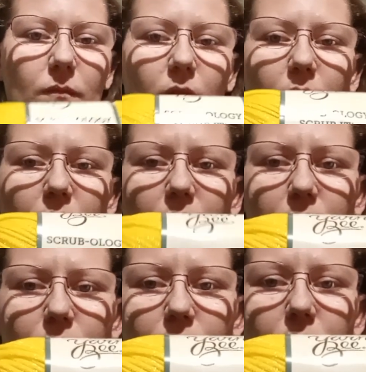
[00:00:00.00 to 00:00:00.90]

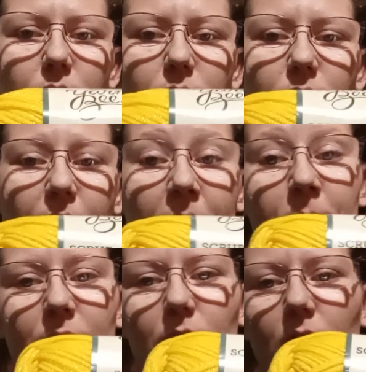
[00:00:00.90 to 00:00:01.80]
colors,
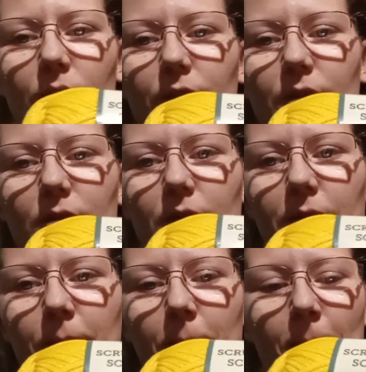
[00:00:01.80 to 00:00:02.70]
names, obviously.
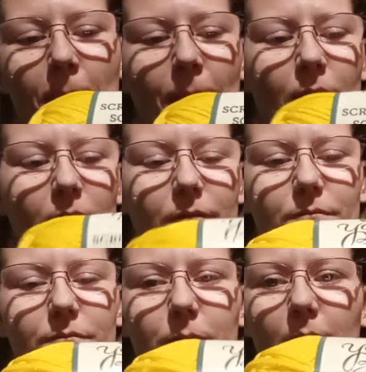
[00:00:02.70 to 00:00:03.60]

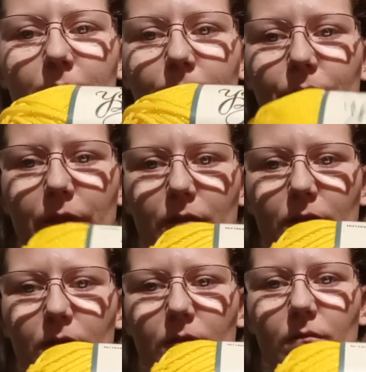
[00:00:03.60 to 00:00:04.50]
But
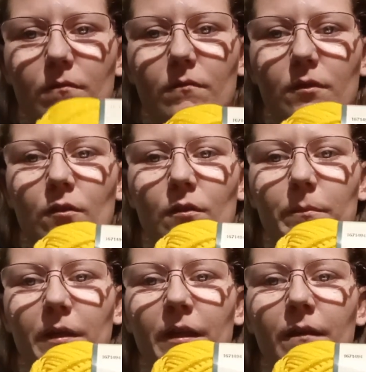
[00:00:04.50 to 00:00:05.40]
it's Yarn Bee,